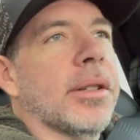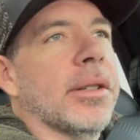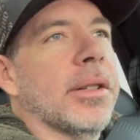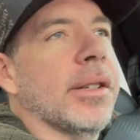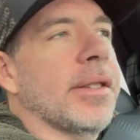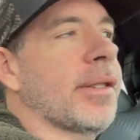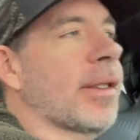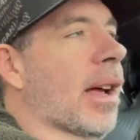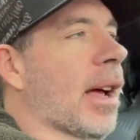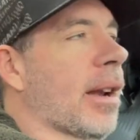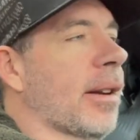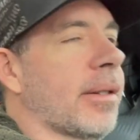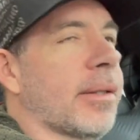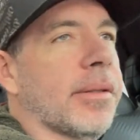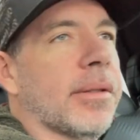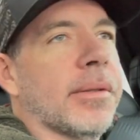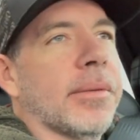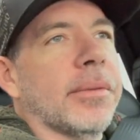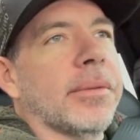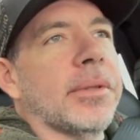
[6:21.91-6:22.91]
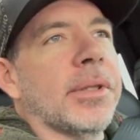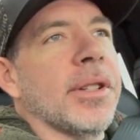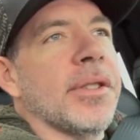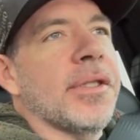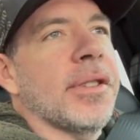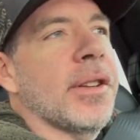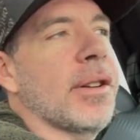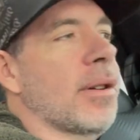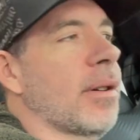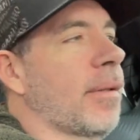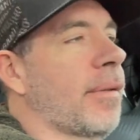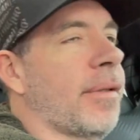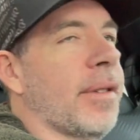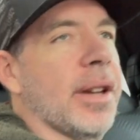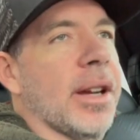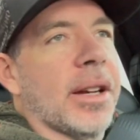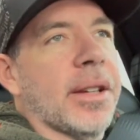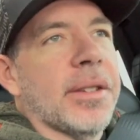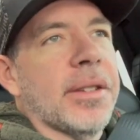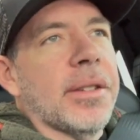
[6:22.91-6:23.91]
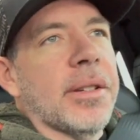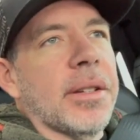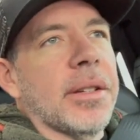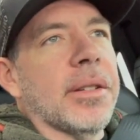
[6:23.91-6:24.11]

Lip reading: Is that considered fixed?